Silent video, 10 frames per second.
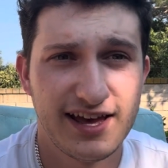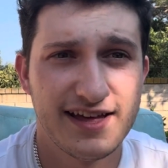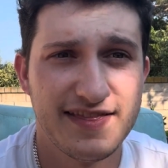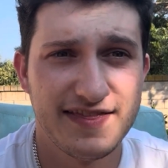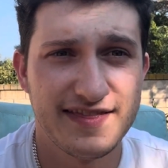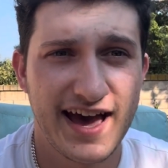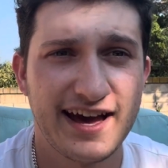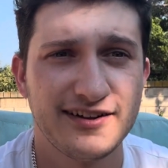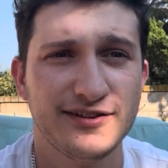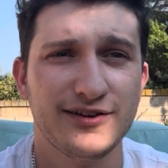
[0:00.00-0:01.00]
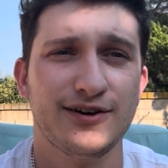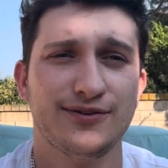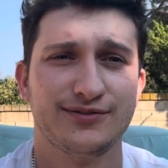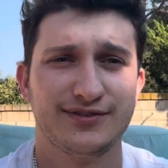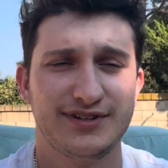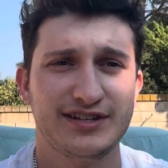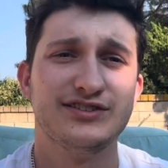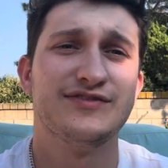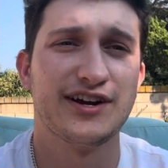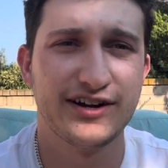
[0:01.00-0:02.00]
and that alone
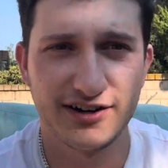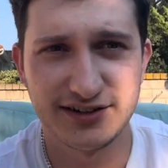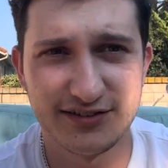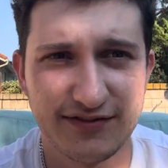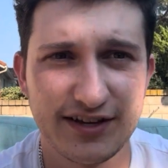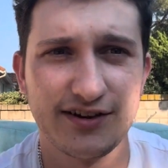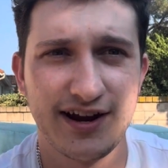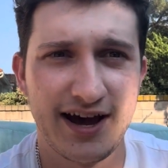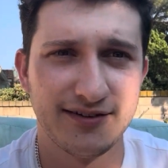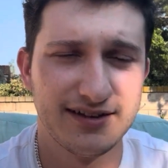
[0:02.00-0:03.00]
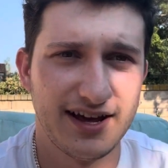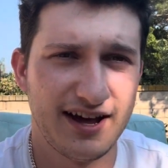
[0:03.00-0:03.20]
is very hard to figure out.